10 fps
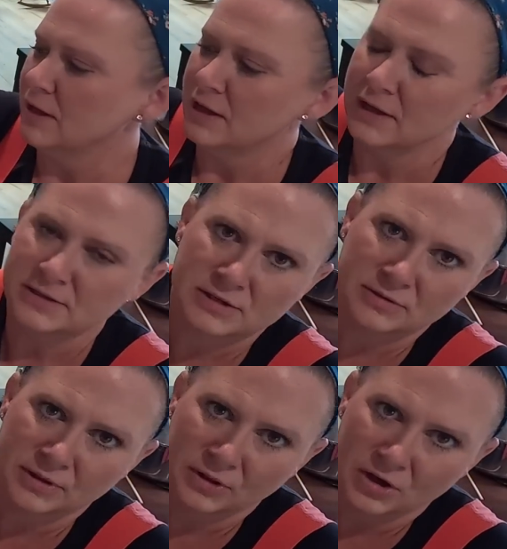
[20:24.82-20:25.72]
And so
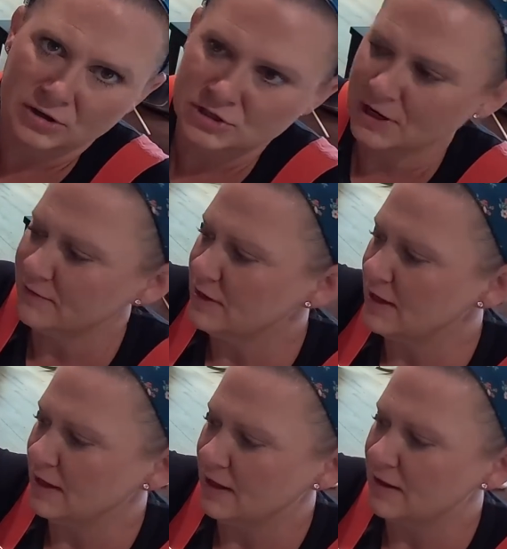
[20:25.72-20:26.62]
the
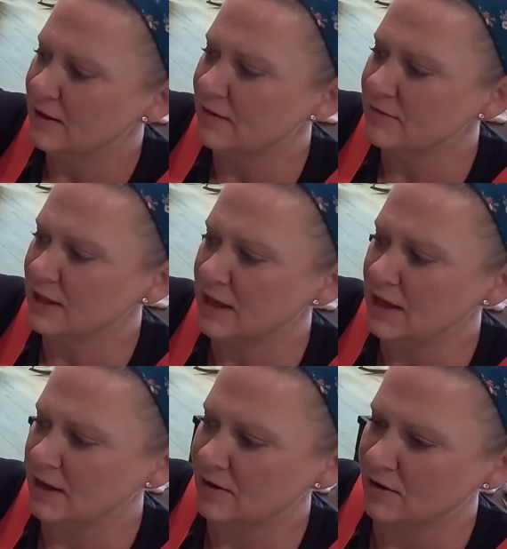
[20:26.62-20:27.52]
longevity of the
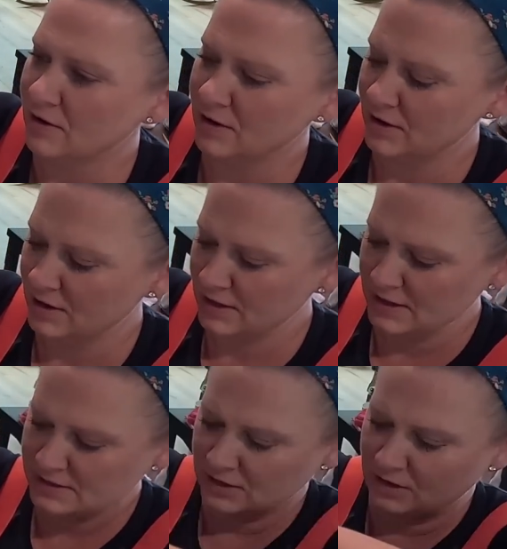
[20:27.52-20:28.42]
canner
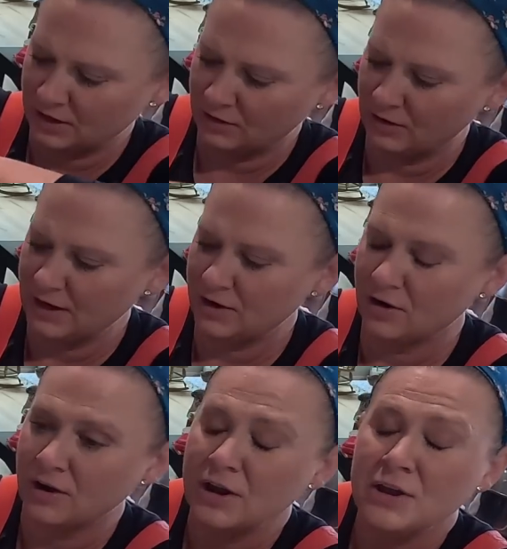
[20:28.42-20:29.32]
is a lot
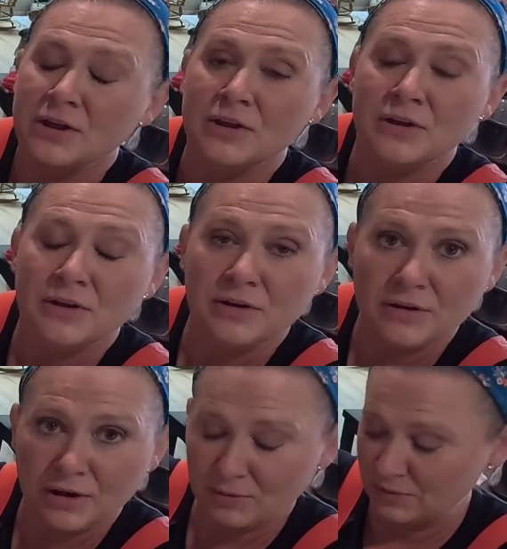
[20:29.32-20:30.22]
greater.
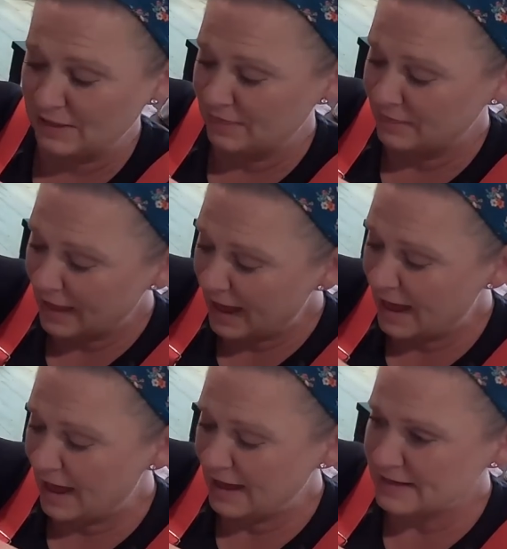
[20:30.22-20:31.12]
Not only
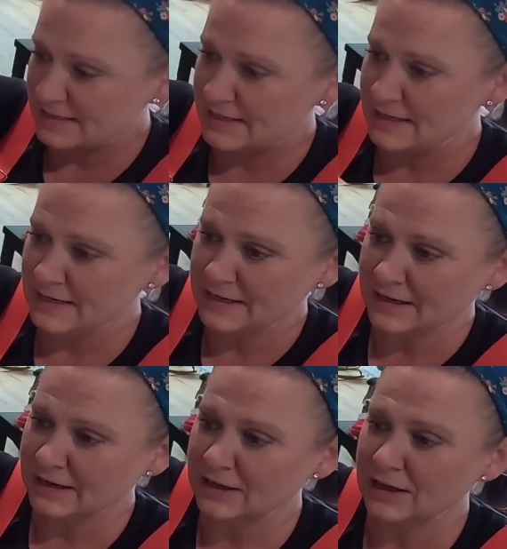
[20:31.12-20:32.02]
that,
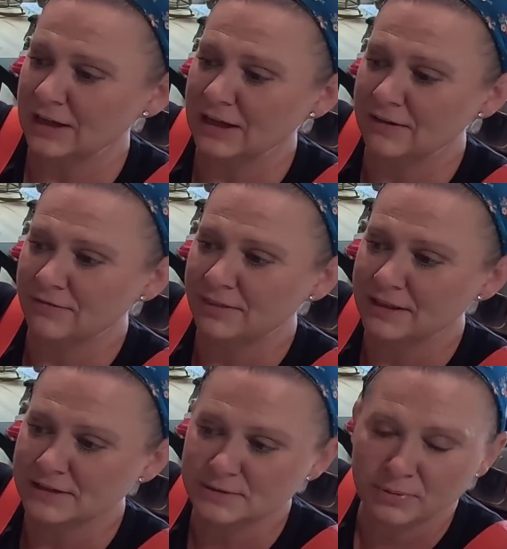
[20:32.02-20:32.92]
if
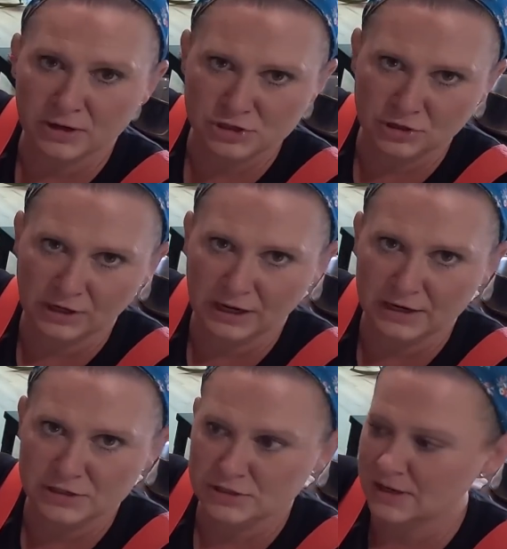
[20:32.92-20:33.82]
this pressure
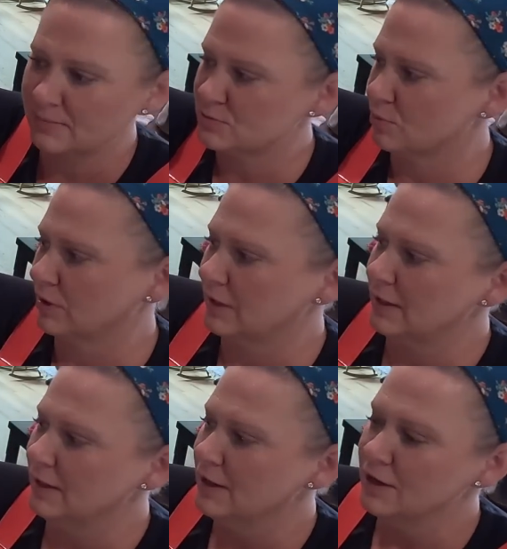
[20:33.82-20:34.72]
gauge stopped
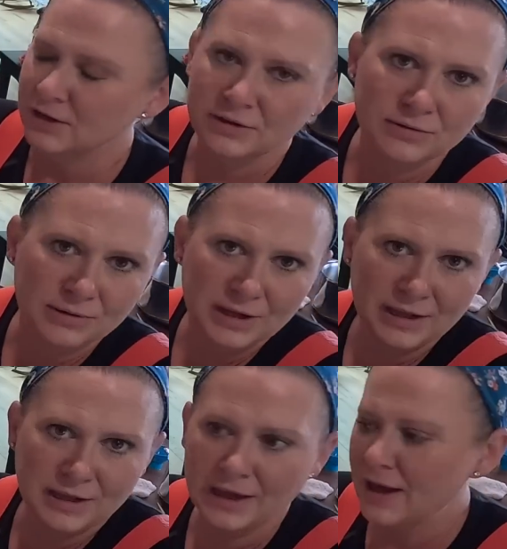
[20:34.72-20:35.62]
working, you
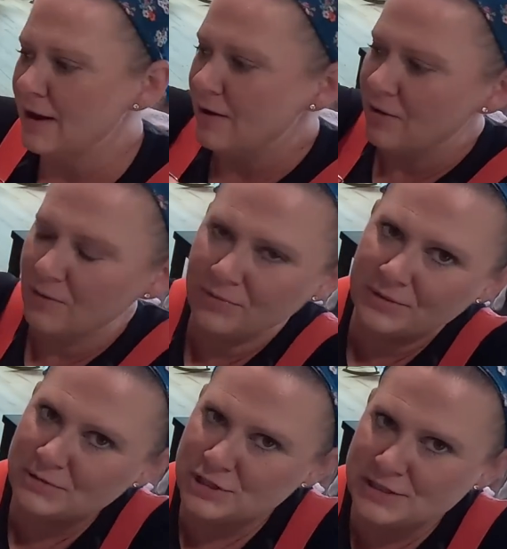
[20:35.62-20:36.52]
can count,
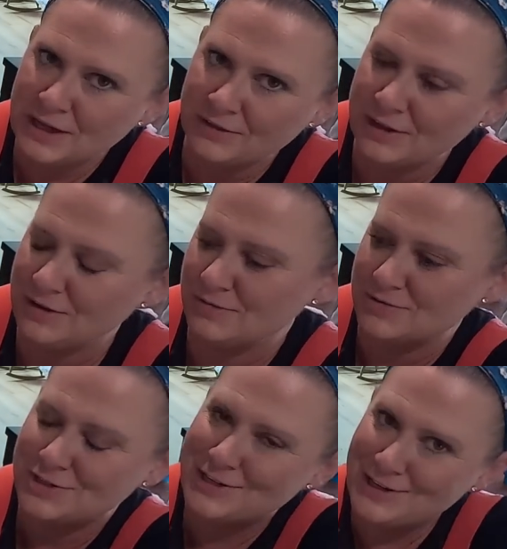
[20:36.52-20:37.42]
which is how they
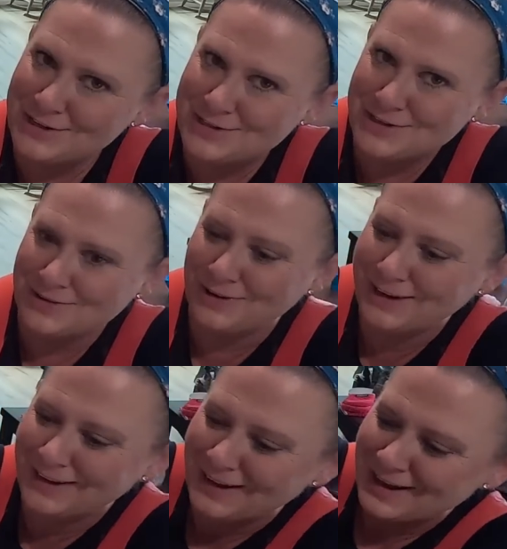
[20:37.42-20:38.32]
used to do it.